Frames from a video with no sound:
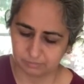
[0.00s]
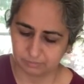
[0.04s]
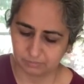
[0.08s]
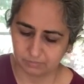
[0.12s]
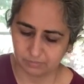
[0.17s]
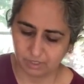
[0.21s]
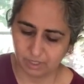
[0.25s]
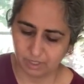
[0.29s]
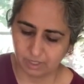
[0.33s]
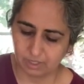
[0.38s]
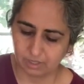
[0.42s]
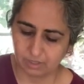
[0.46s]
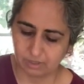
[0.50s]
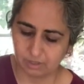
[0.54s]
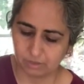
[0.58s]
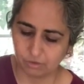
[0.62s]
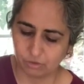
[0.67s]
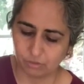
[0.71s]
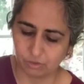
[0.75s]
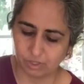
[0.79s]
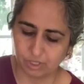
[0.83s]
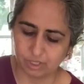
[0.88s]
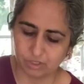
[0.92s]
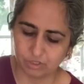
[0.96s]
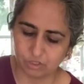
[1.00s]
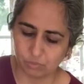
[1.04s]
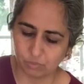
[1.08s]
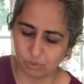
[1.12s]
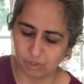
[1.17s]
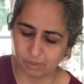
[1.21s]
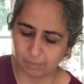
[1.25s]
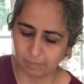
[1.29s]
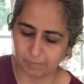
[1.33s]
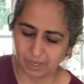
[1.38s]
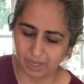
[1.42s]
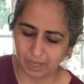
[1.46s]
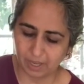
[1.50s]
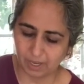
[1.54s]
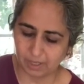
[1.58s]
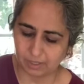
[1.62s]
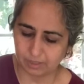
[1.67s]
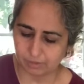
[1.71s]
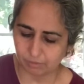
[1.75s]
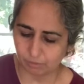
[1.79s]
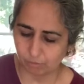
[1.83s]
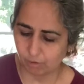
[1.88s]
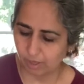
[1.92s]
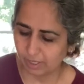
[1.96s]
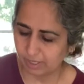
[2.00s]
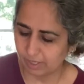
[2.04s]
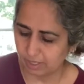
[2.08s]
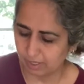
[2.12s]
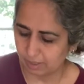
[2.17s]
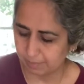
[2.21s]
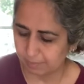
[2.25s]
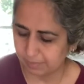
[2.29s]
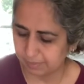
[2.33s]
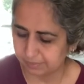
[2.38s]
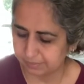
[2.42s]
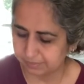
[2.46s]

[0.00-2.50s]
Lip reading: Okay, the greens you want to pack right up.